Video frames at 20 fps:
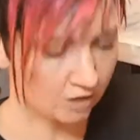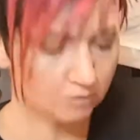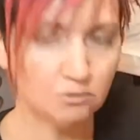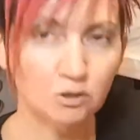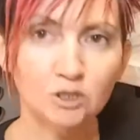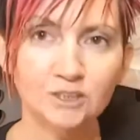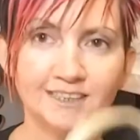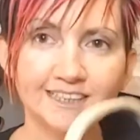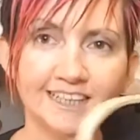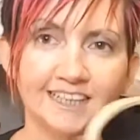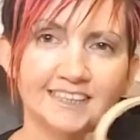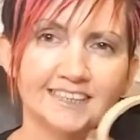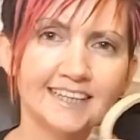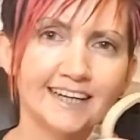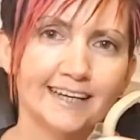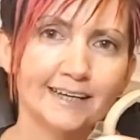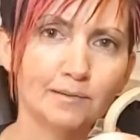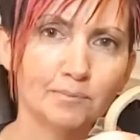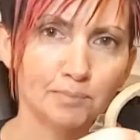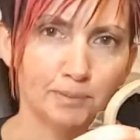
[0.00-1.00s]
more
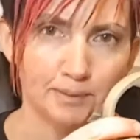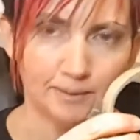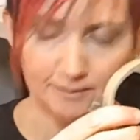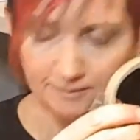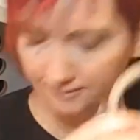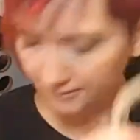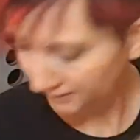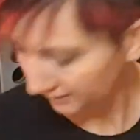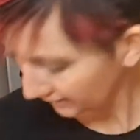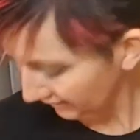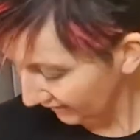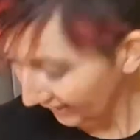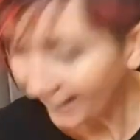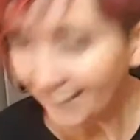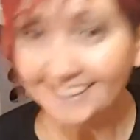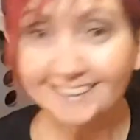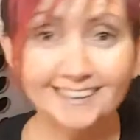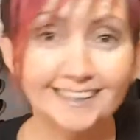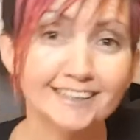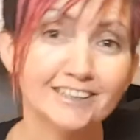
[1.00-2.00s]
sellotape.
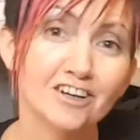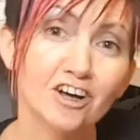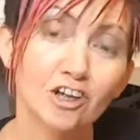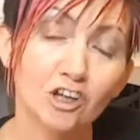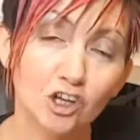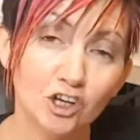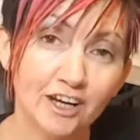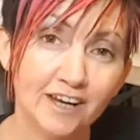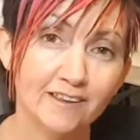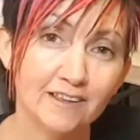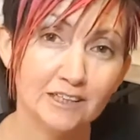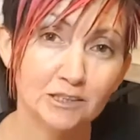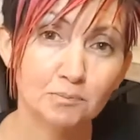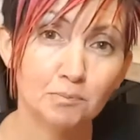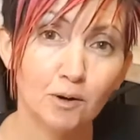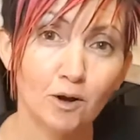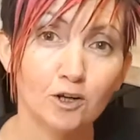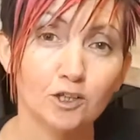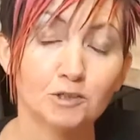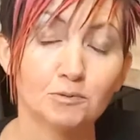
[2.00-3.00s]
I did not look in this
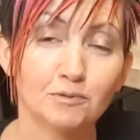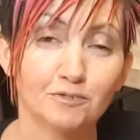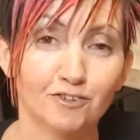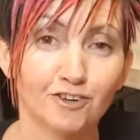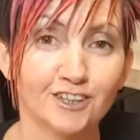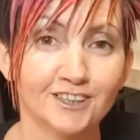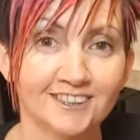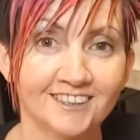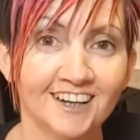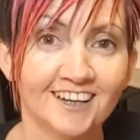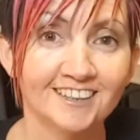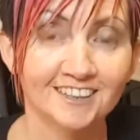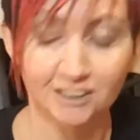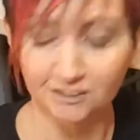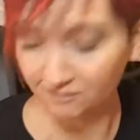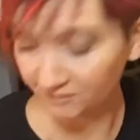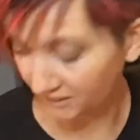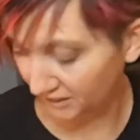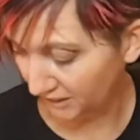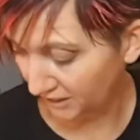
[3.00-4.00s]
box before I started this
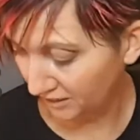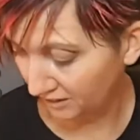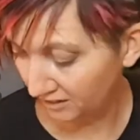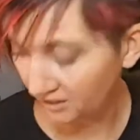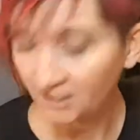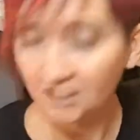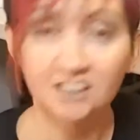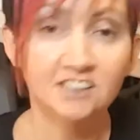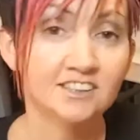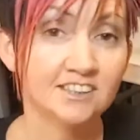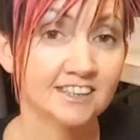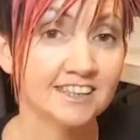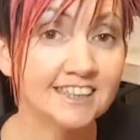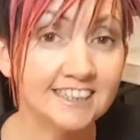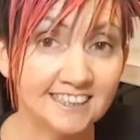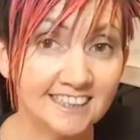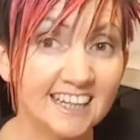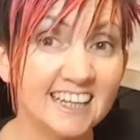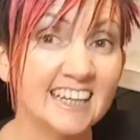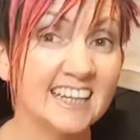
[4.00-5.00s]
video, so
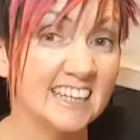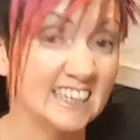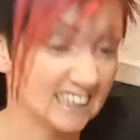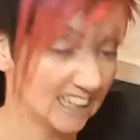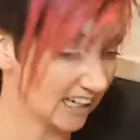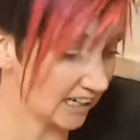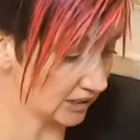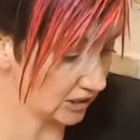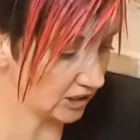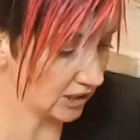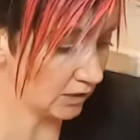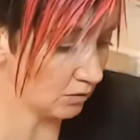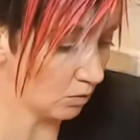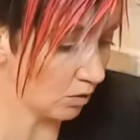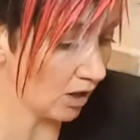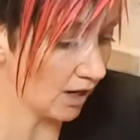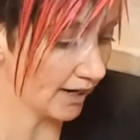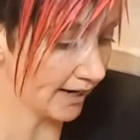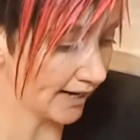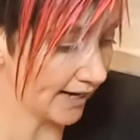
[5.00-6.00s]
this is actually
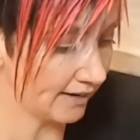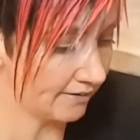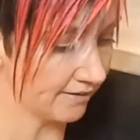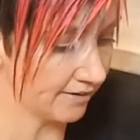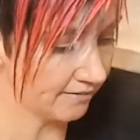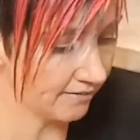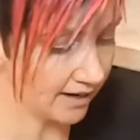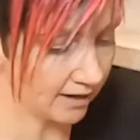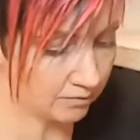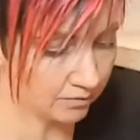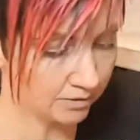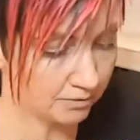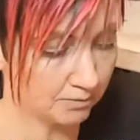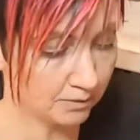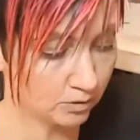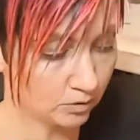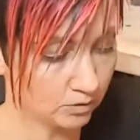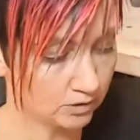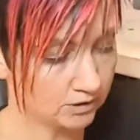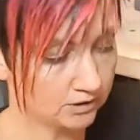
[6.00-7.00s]
what I carry around with me
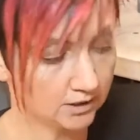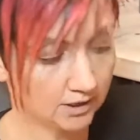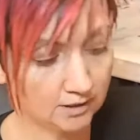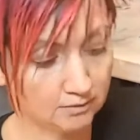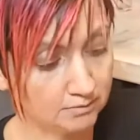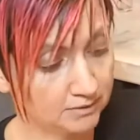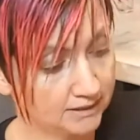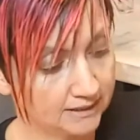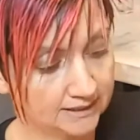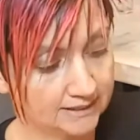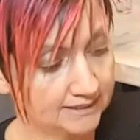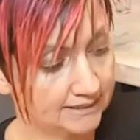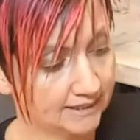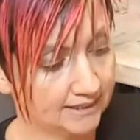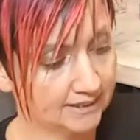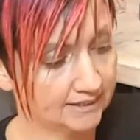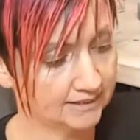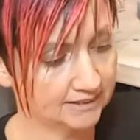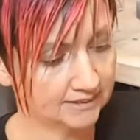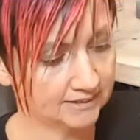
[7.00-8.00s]
all the time because
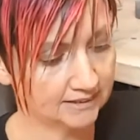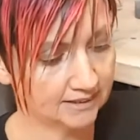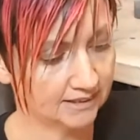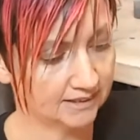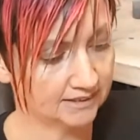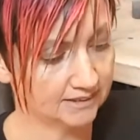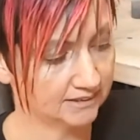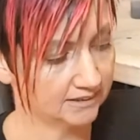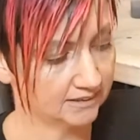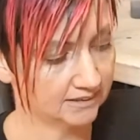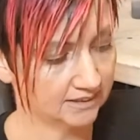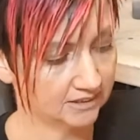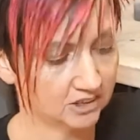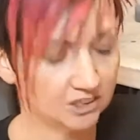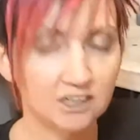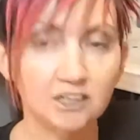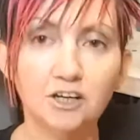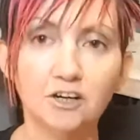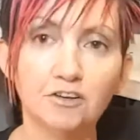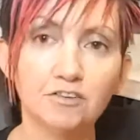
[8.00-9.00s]
I didn't
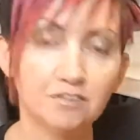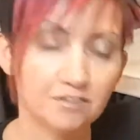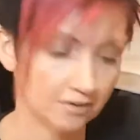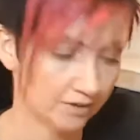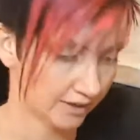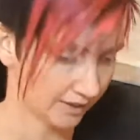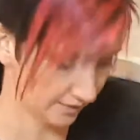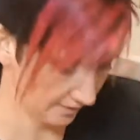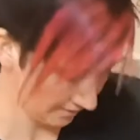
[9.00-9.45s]
actually go through it.